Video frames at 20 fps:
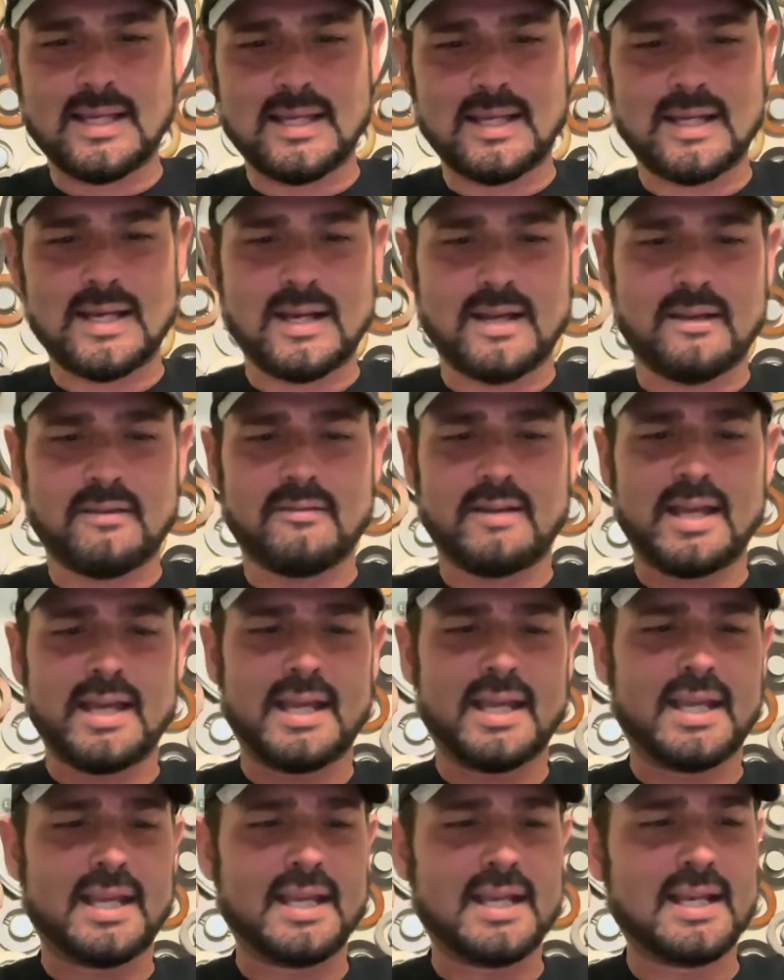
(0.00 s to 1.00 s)
All
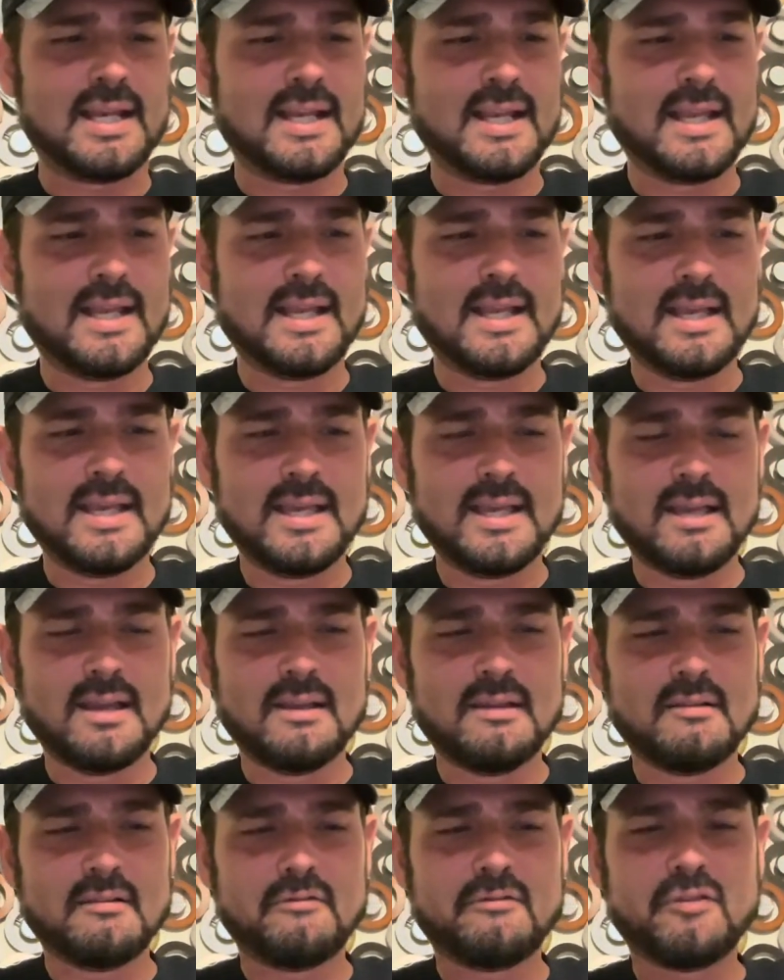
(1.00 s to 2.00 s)
right.
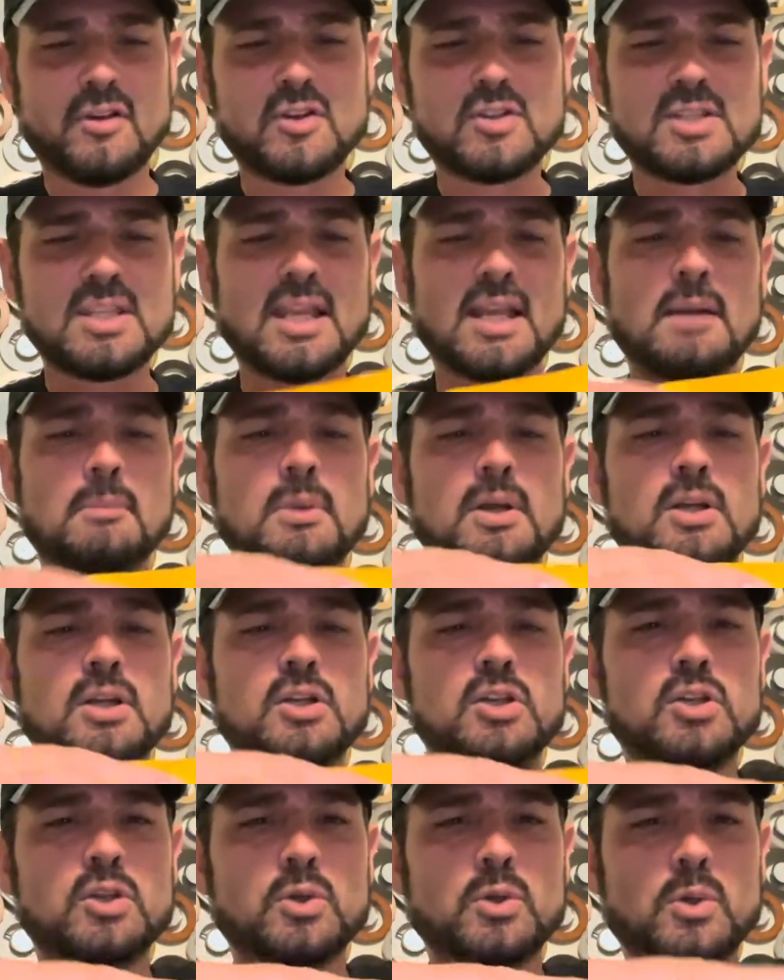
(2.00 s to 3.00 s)
First thing I'm gonna
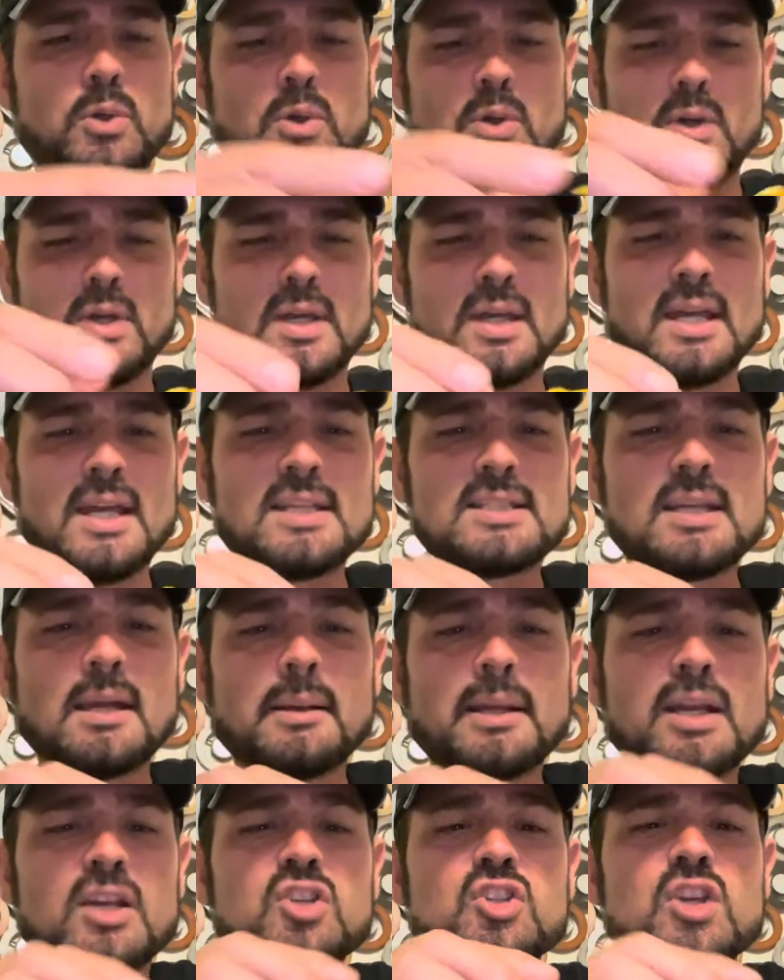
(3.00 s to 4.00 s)
do is I'm
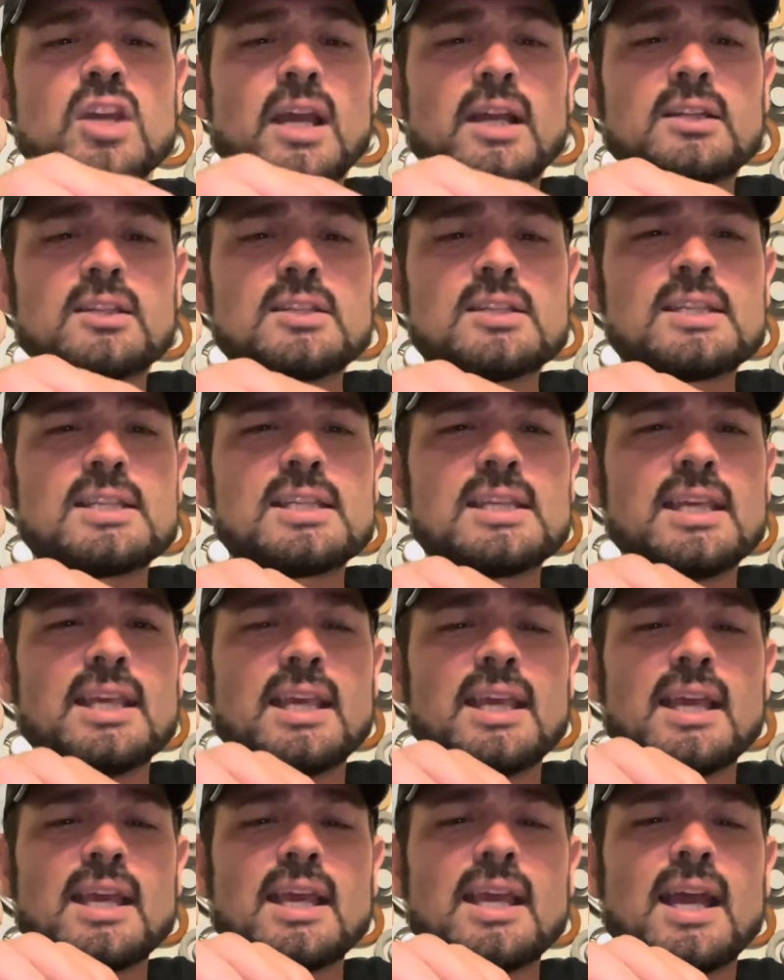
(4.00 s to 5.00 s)
gonna check to
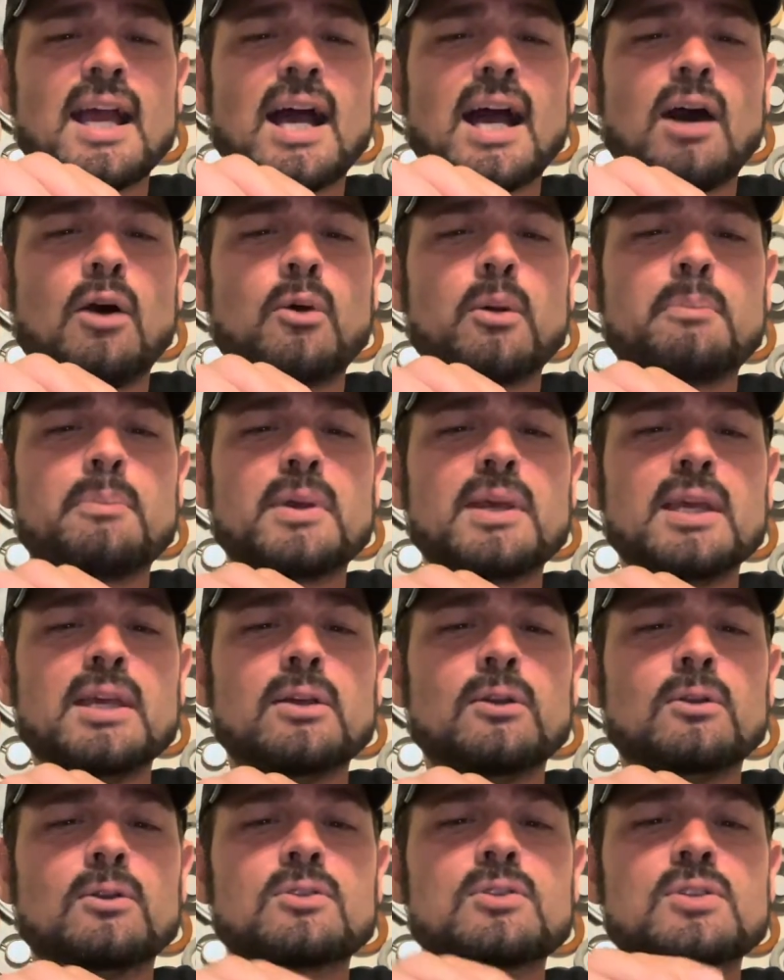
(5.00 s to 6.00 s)
see how it
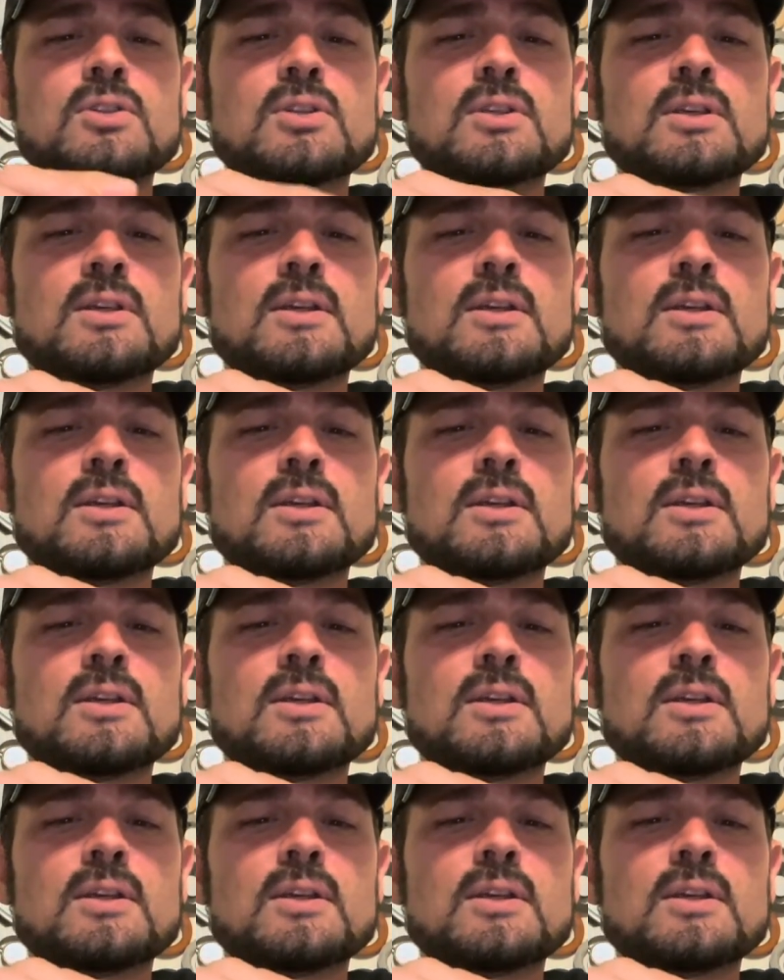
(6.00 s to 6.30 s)
peels.